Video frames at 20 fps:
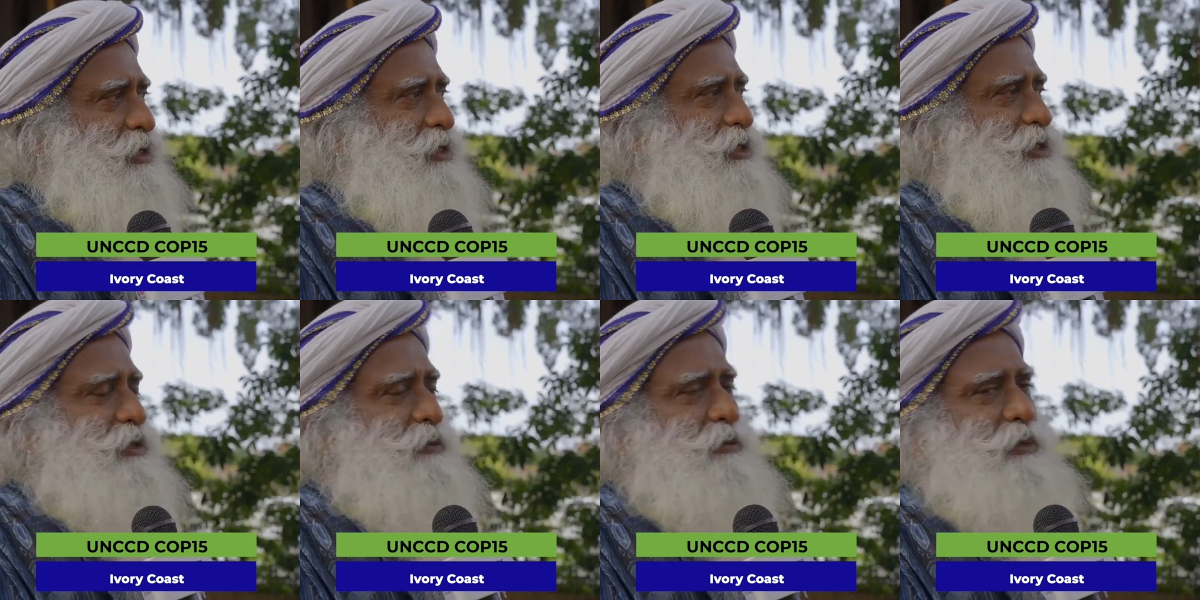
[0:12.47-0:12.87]

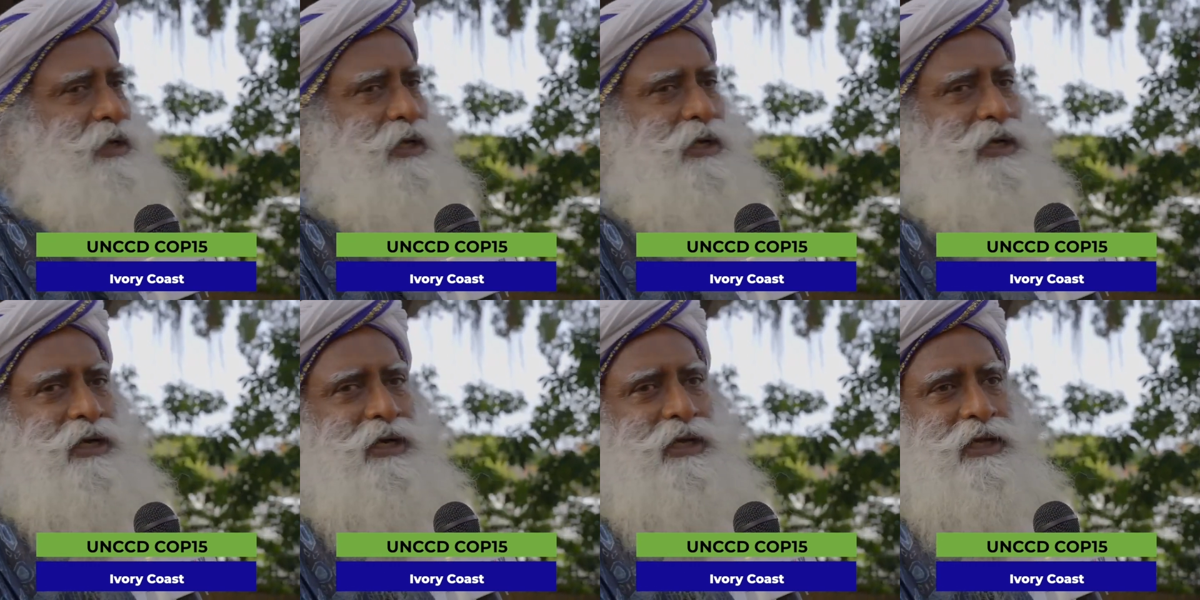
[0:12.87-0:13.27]

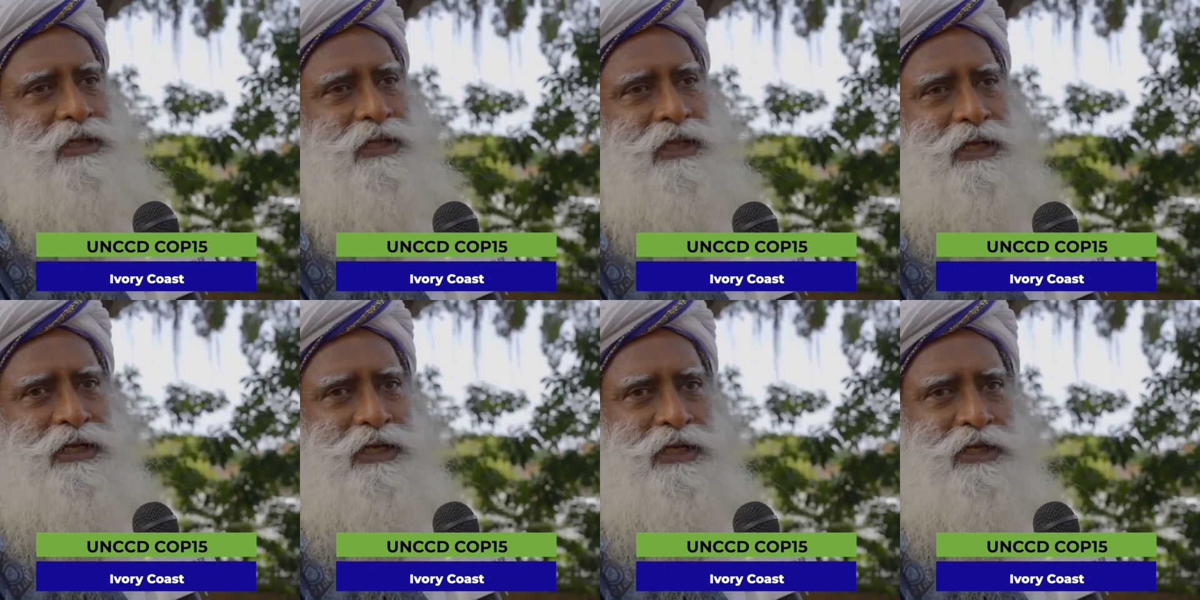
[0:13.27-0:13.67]
similarly
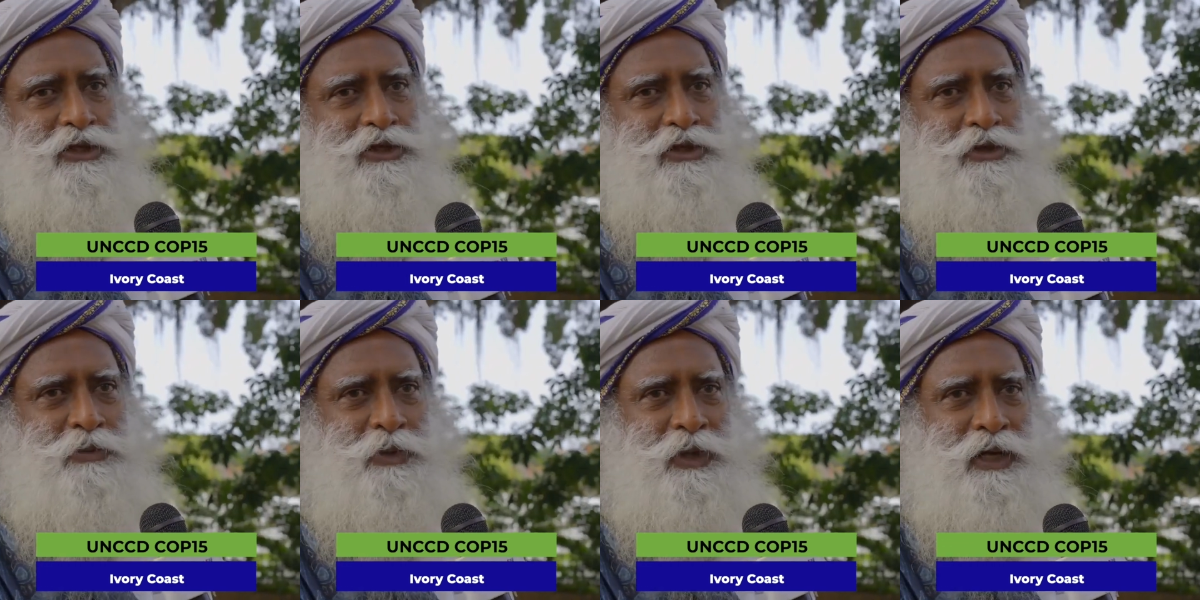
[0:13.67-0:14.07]
there
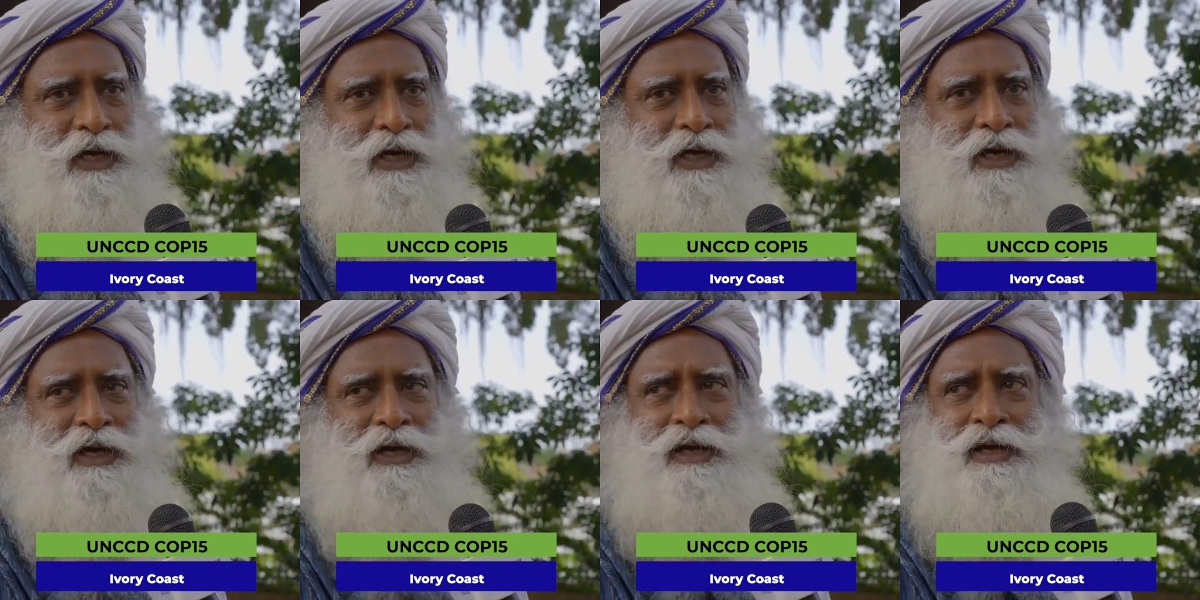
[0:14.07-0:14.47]
needs to be
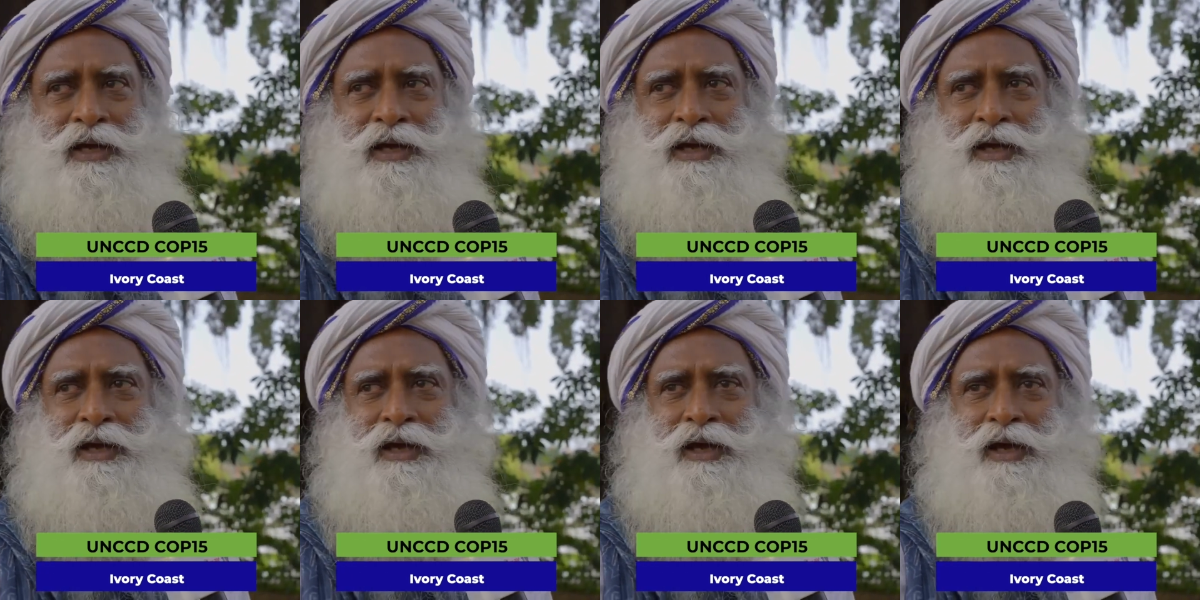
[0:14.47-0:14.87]
a,
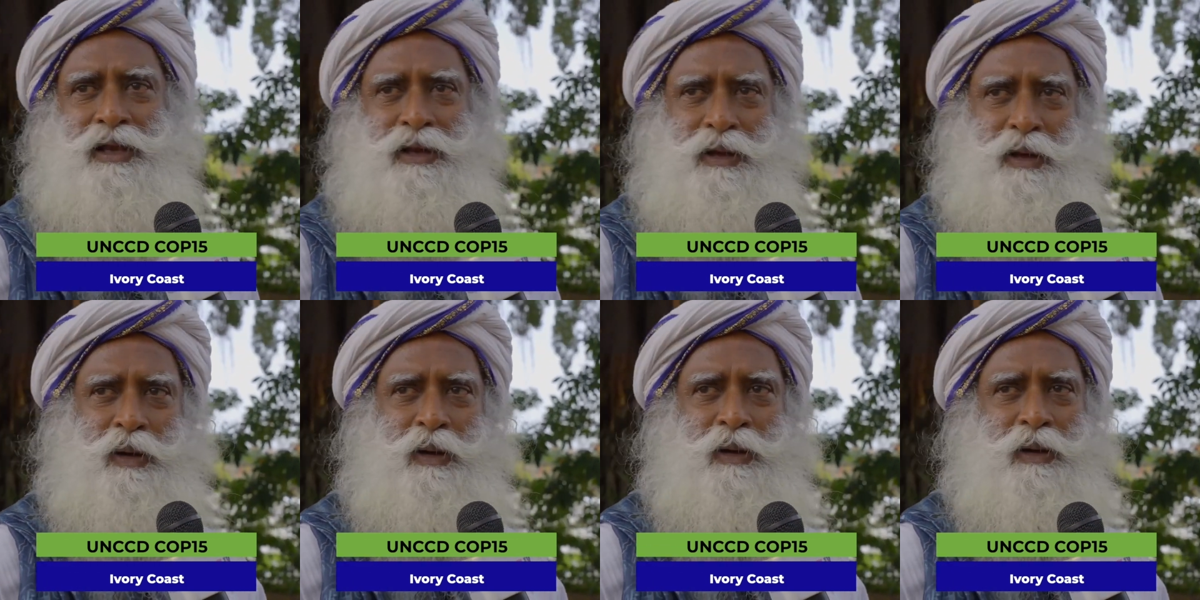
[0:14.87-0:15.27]
a
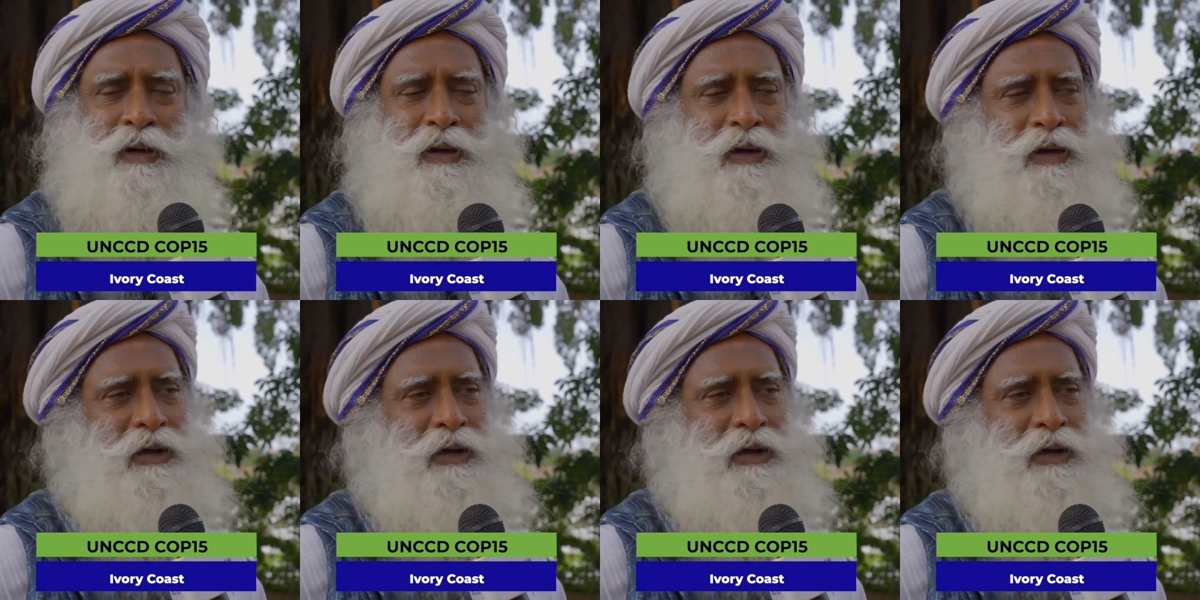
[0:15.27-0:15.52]
law